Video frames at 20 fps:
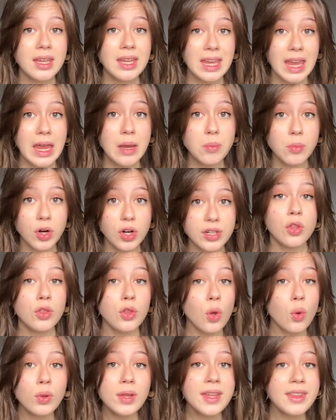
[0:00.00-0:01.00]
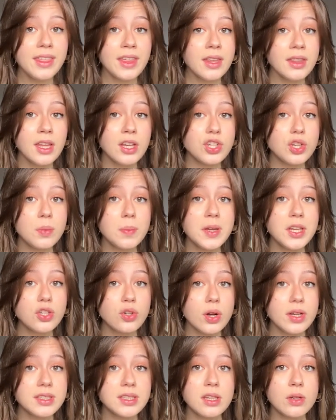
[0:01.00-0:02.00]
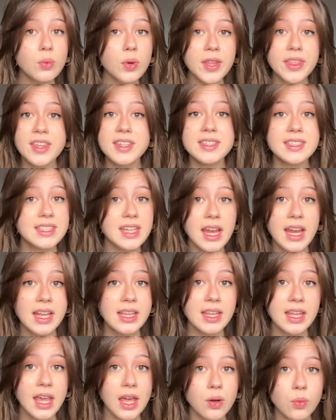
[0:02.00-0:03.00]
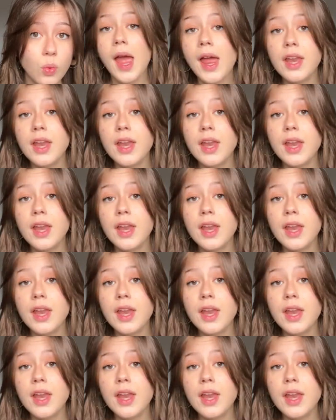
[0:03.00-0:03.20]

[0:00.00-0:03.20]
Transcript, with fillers: gamers. The only thing they should be trusted with is saying the N-word.